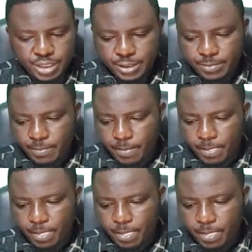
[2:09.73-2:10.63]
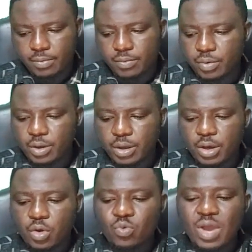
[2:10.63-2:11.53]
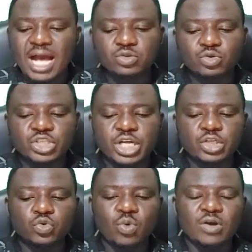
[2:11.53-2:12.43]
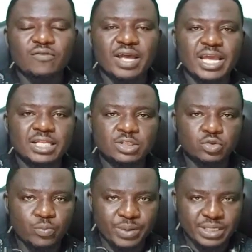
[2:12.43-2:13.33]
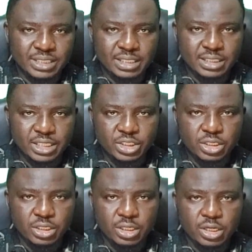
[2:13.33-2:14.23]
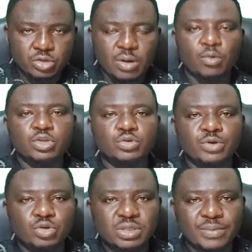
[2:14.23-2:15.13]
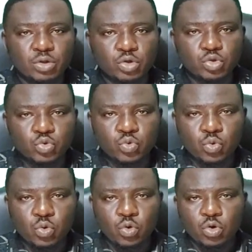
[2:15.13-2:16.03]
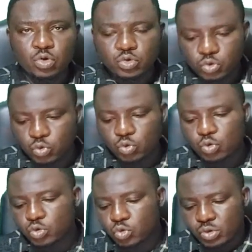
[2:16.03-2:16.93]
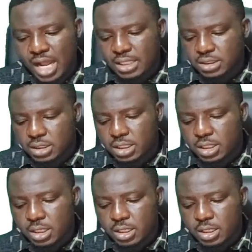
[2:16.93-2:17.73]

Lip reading: B, we are asked to change 1 over 8 to percentage. So I'm going to be using method 2 to do that.